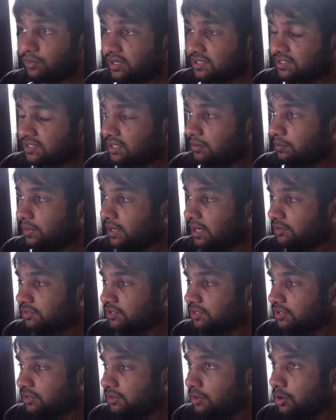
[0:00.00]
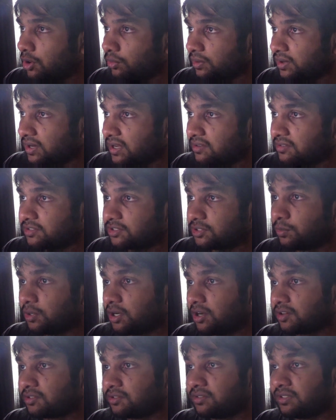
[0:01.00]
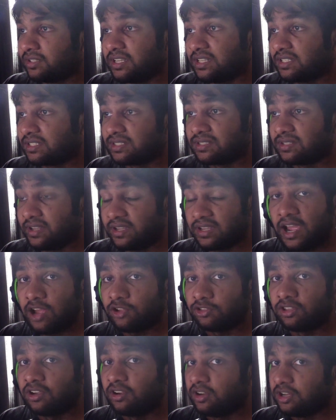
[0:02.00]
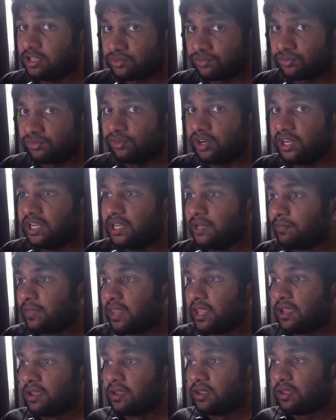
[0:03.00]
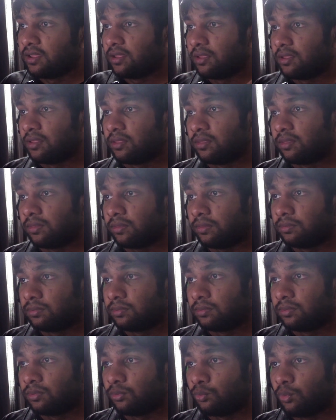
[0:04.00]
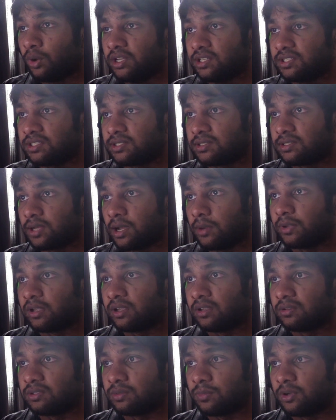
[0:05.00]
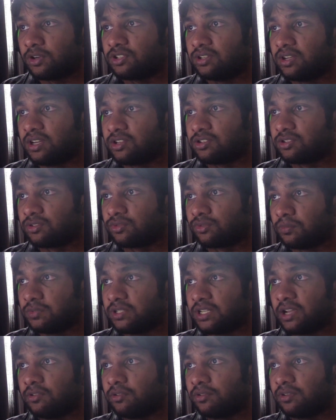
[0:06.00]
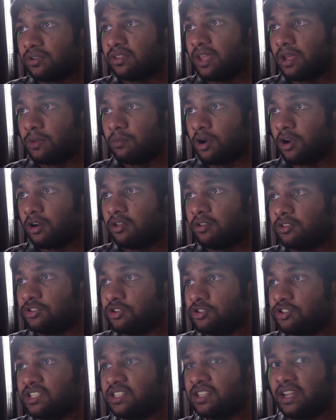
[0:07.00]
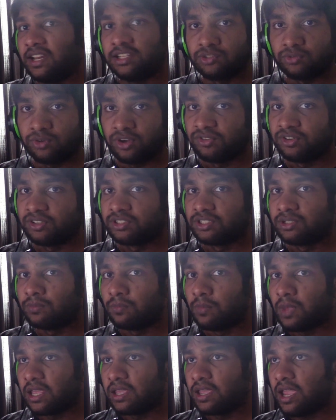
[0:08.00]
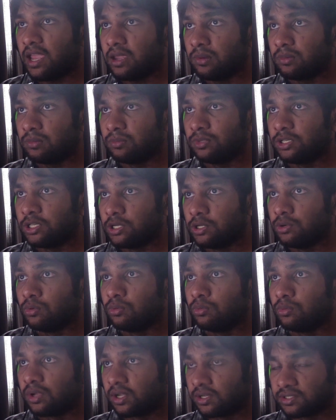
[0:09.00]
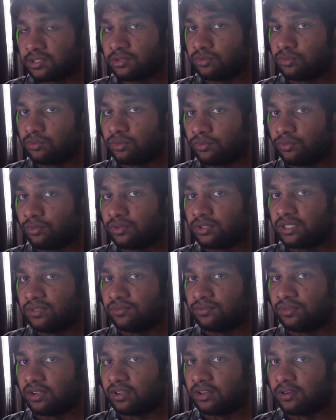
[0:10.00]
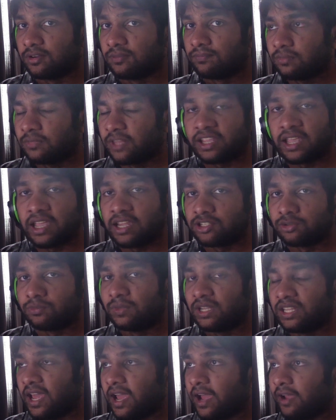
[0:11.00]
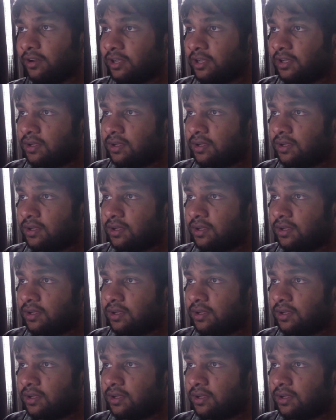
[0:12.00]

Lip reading: I said about Owen Kellen's model, it's like out there, it's free. What is stopping TamashiNations from downloading that model and using that as reference to make a new Godzilla 2014 figure? Like, answer me that.